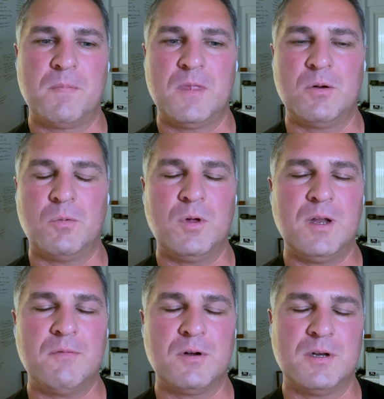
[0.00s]

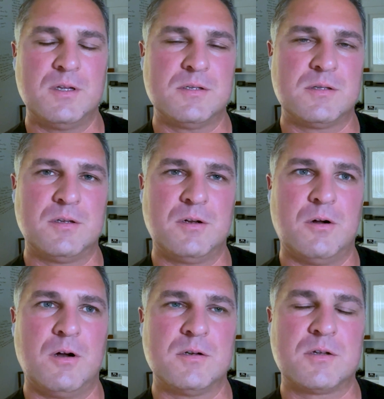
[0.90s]
whatever it is that your
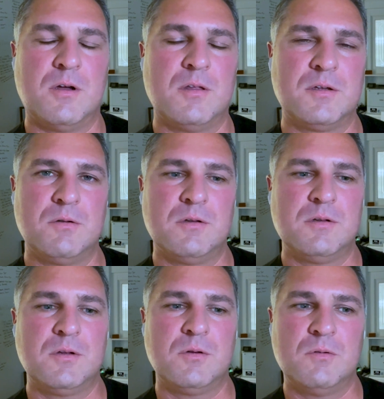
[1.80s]
heart's calling you to
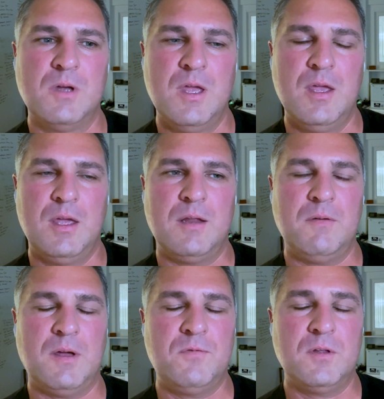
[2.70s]
do.
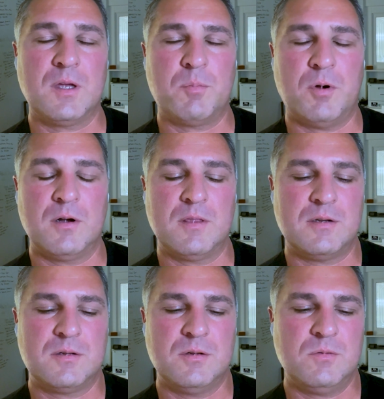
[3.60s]
I feel like part of
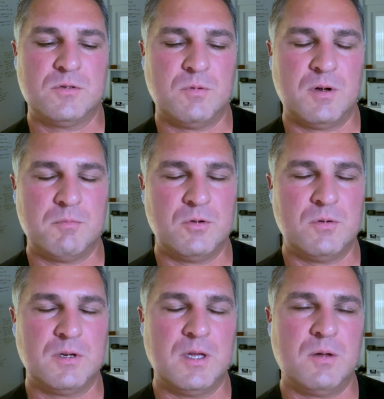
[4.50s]
that too is what I'm
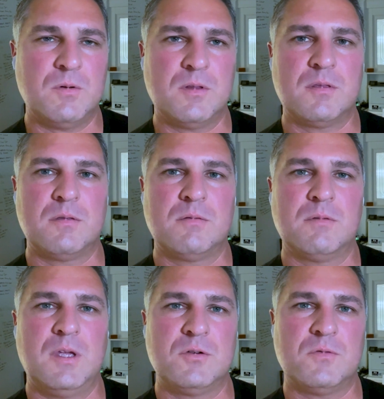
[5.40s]
doing now with
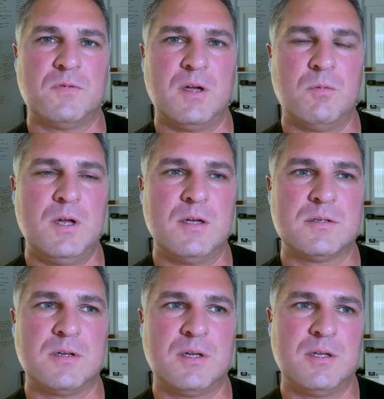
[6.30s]
Angel Flight
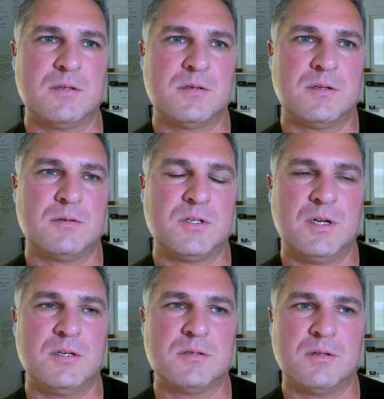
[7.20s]
West. I get to
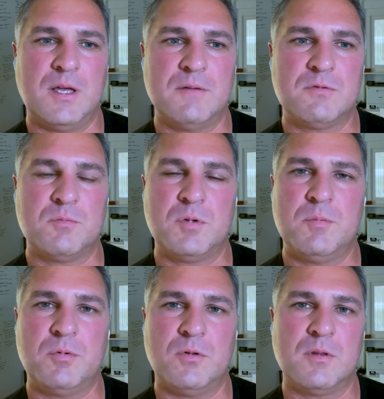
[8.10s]
change the lives of
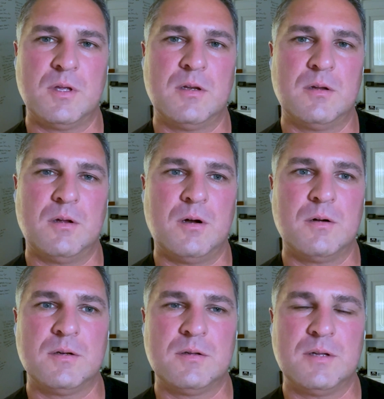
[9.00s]
people that are
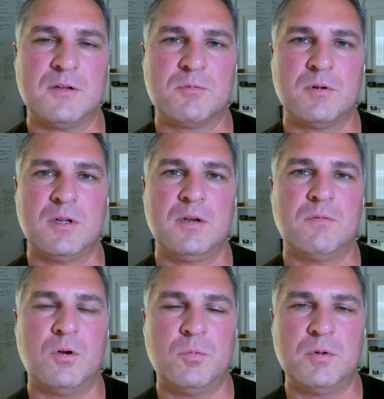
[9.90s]
in desperate need of
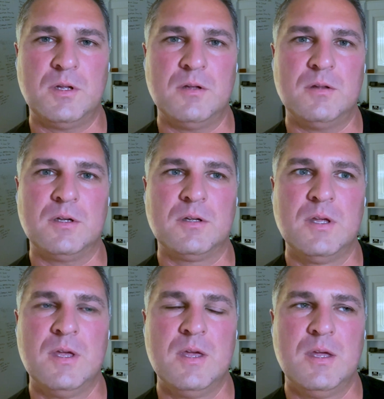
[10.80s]
hope and healing,
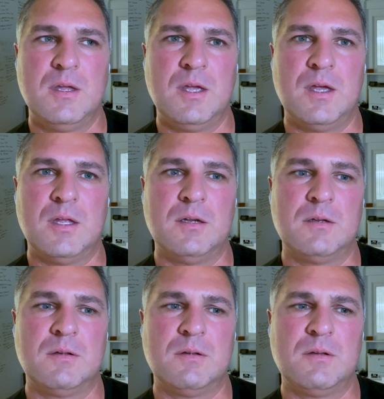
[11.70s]
and
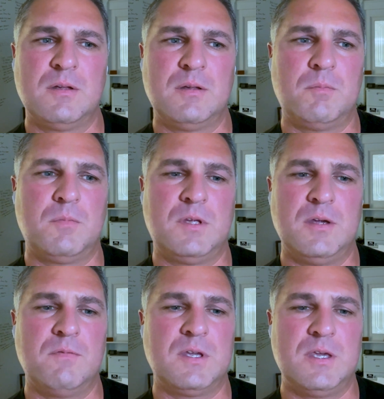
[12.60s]

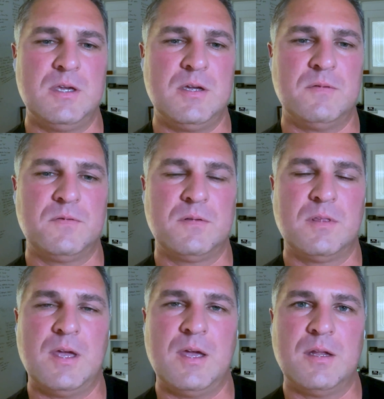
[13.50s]
give a gift
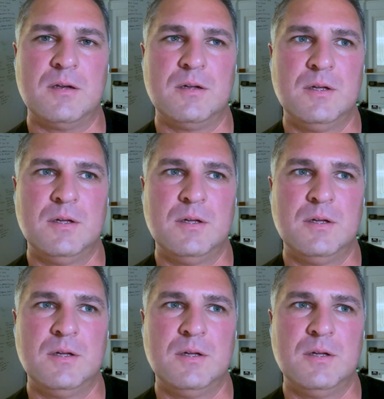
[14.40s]
that